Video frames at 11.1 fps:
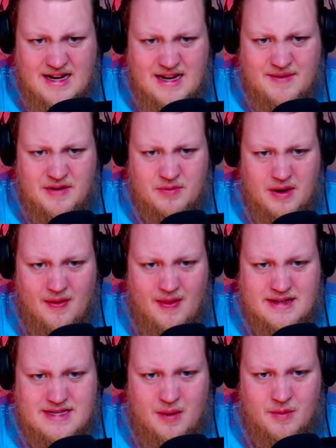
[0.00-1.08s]
Didn't even
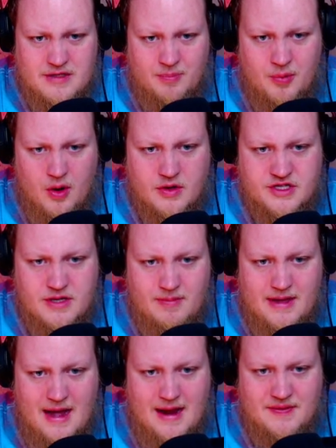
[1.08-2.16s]
realize that was a person
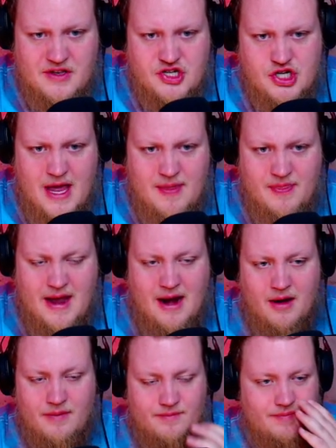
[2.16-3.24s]
behind the shed
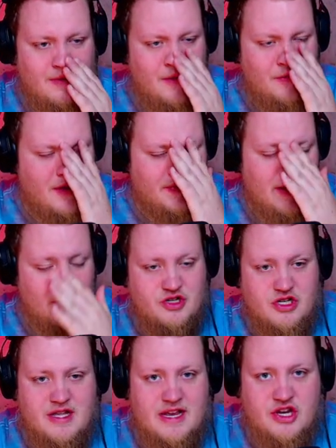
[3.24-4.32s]
there. I thought that was
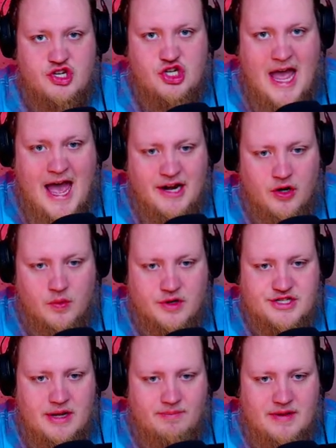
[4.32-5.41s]
just like a shadow or
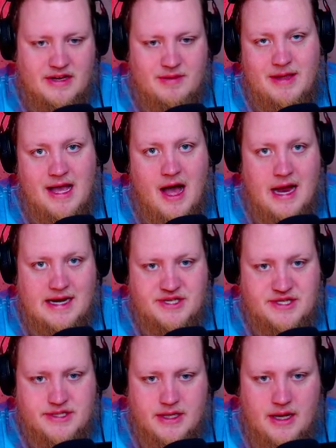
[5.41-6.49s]
something, to be honest.